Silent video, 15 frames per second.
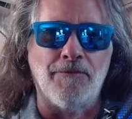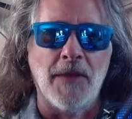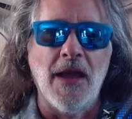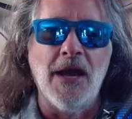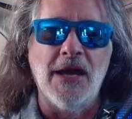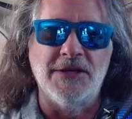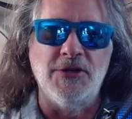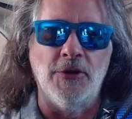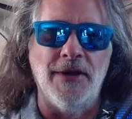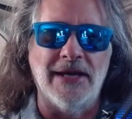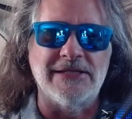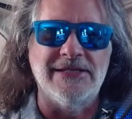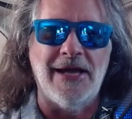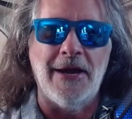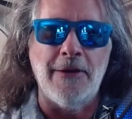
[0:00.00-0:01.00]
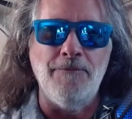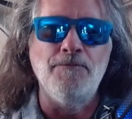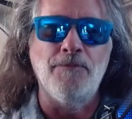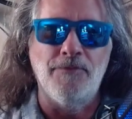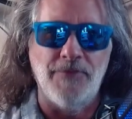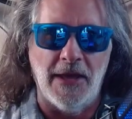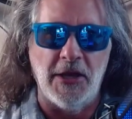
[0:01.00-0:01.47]
Until next time,
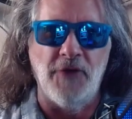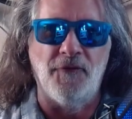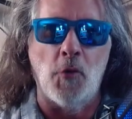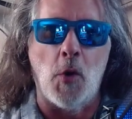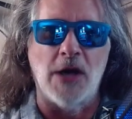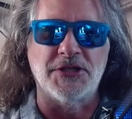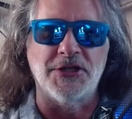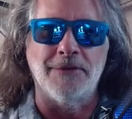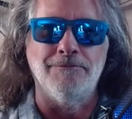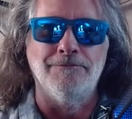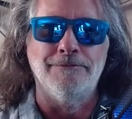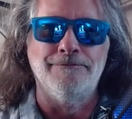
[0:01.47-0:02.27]
thank you for watching.